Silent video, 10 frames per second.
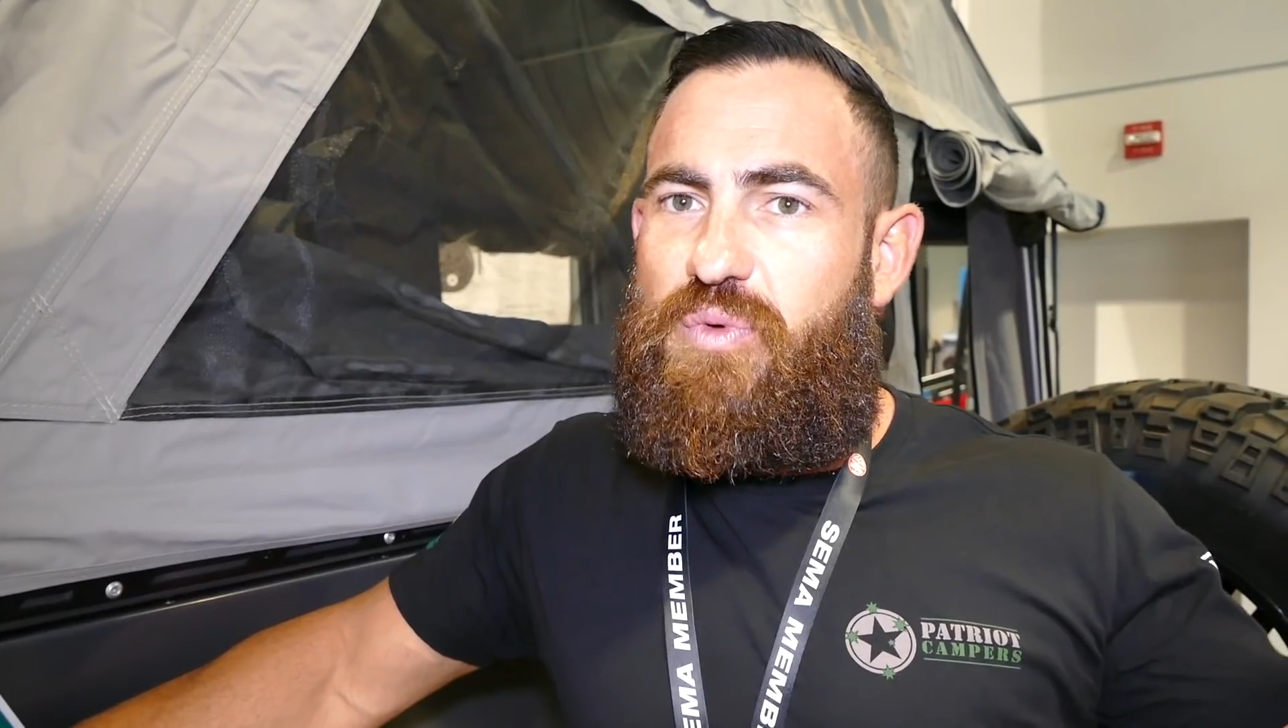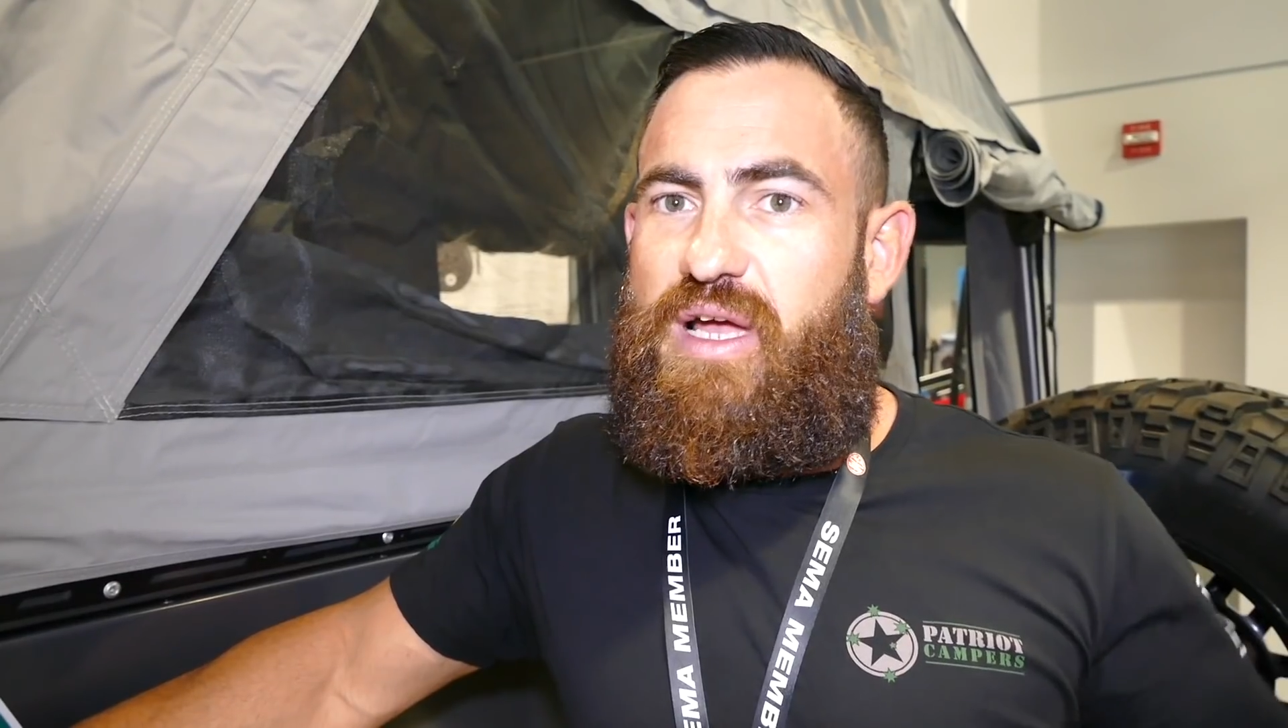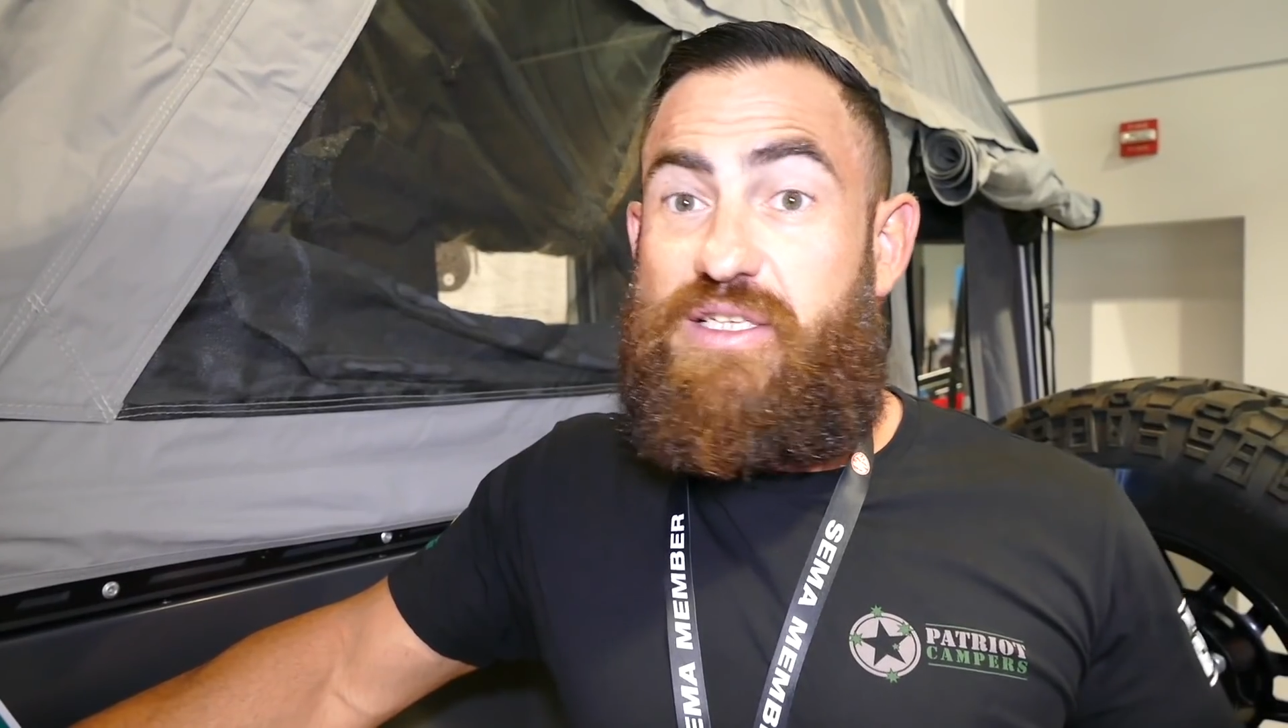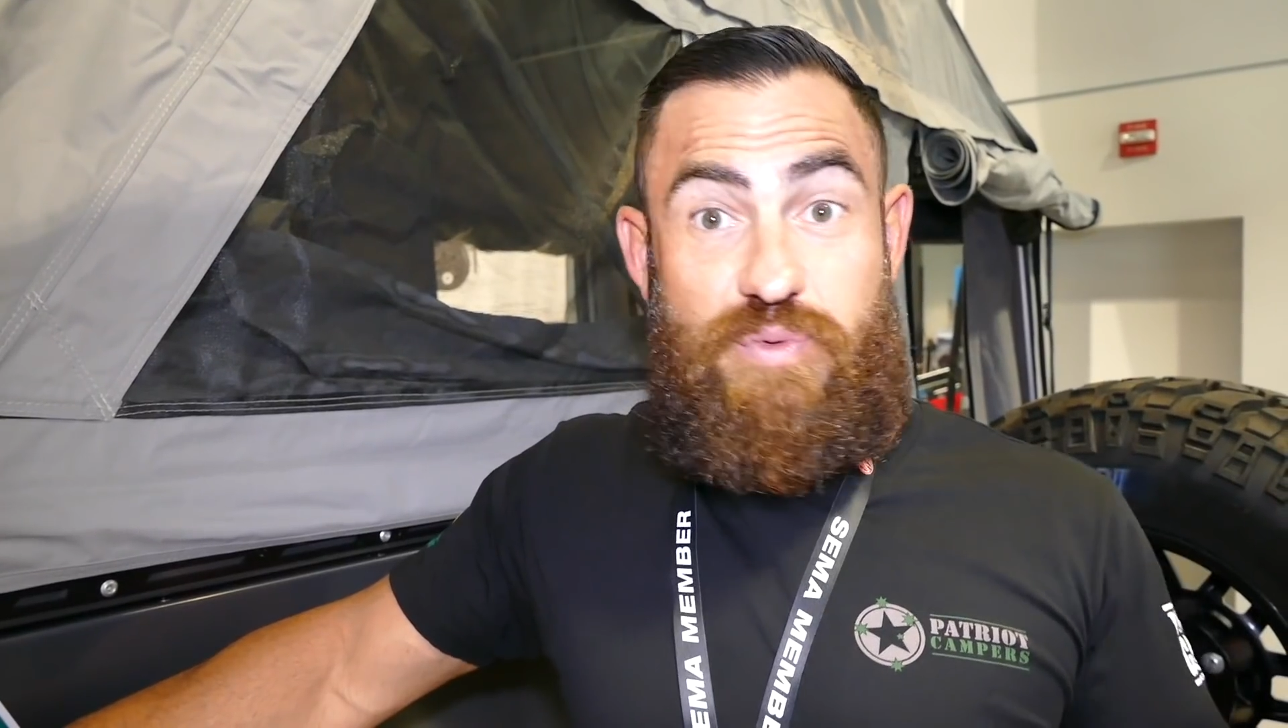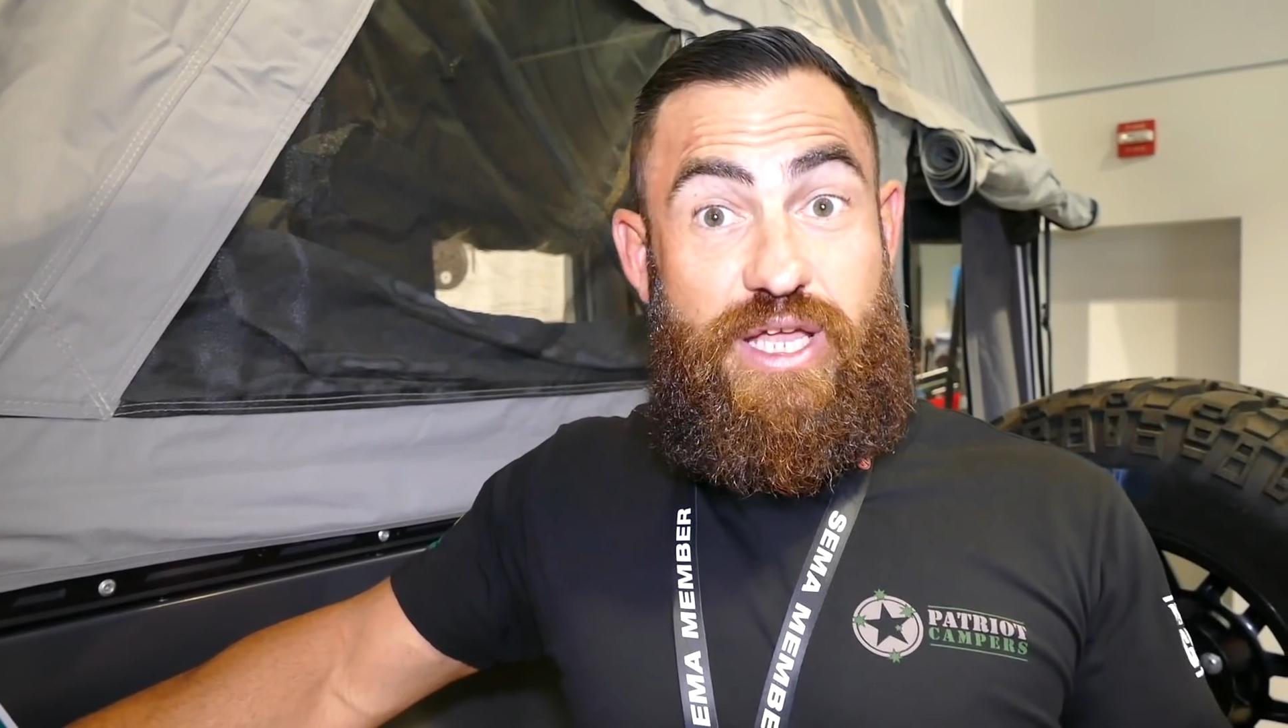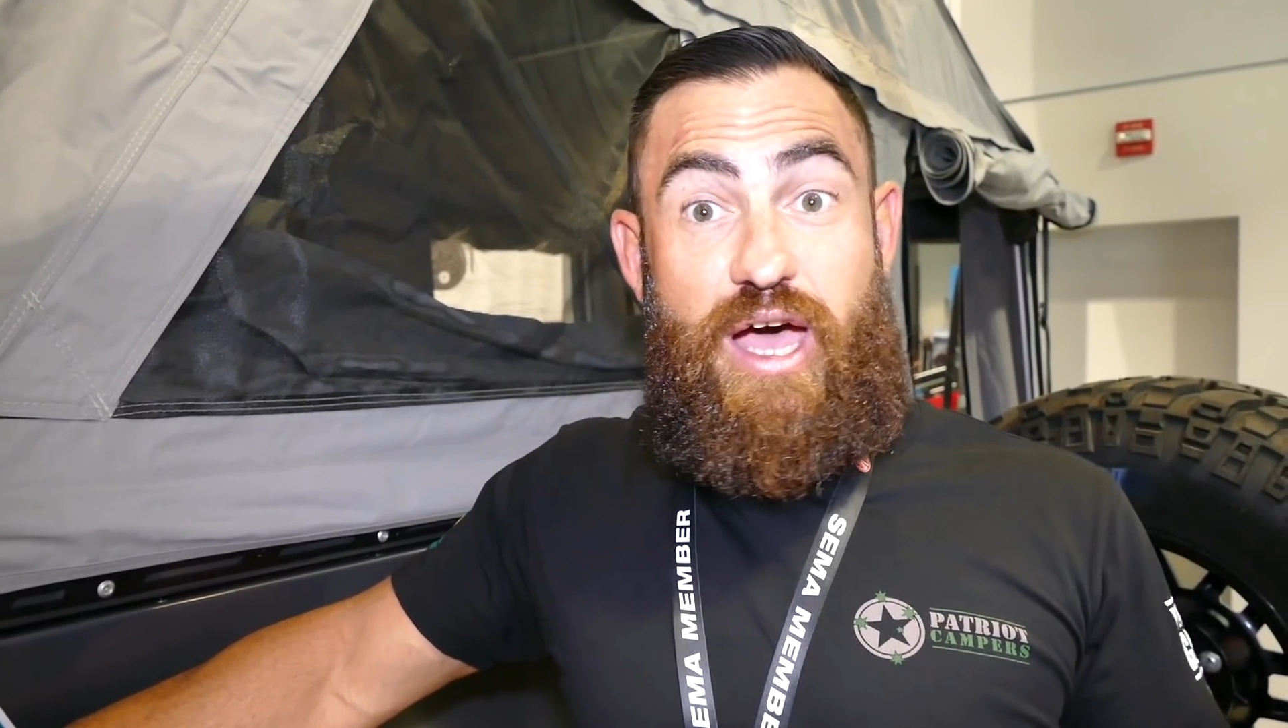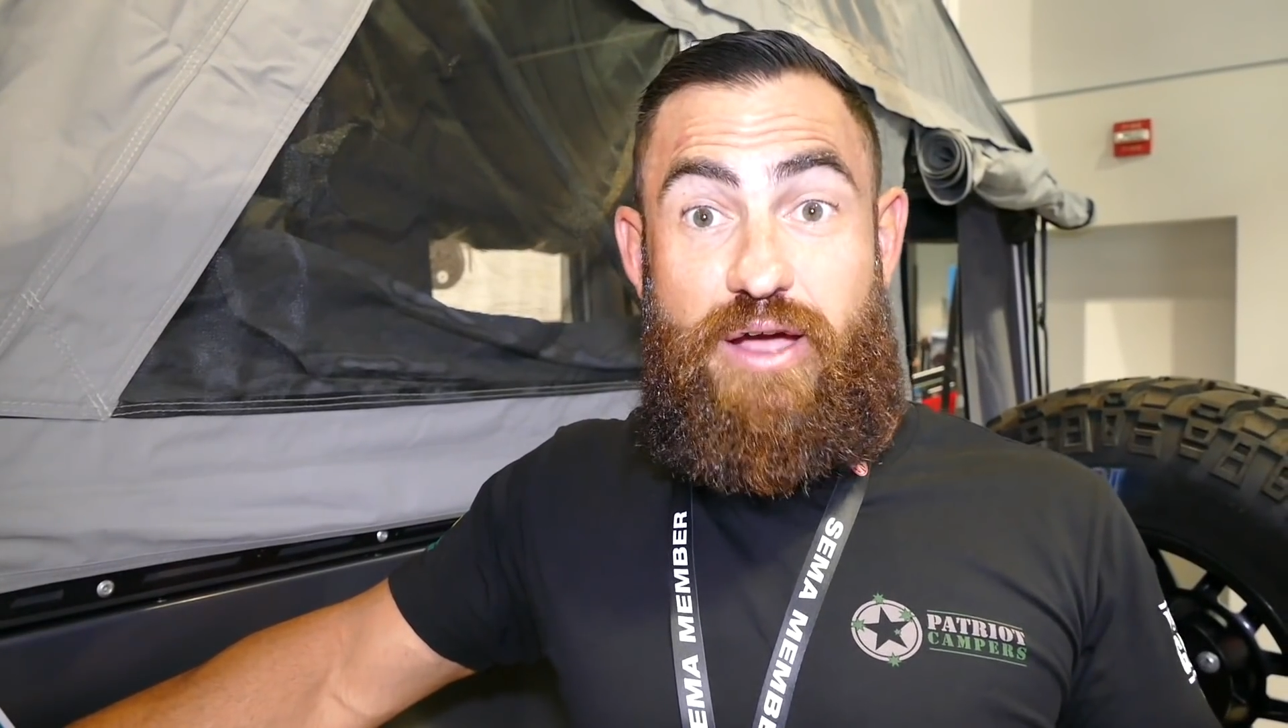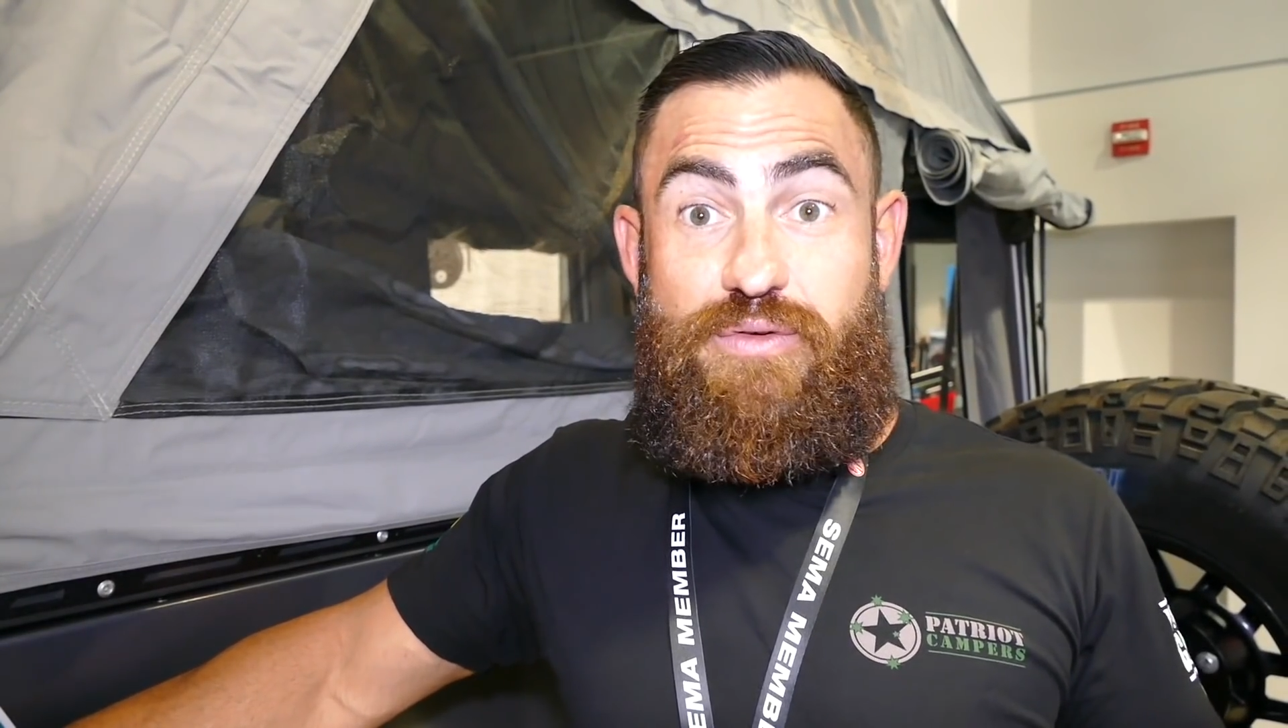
as we go